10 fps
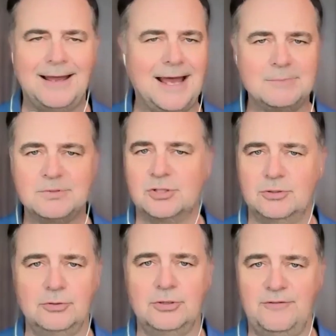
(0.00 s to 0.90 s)

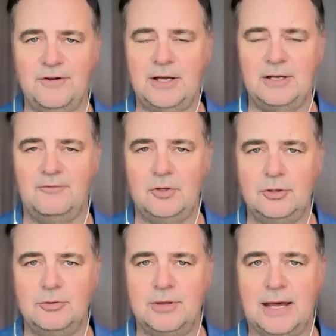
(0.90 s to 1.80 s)
Absolutely fine if you
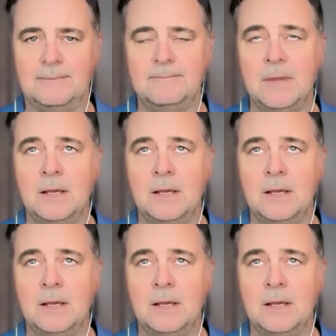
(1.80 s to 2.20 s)
do that.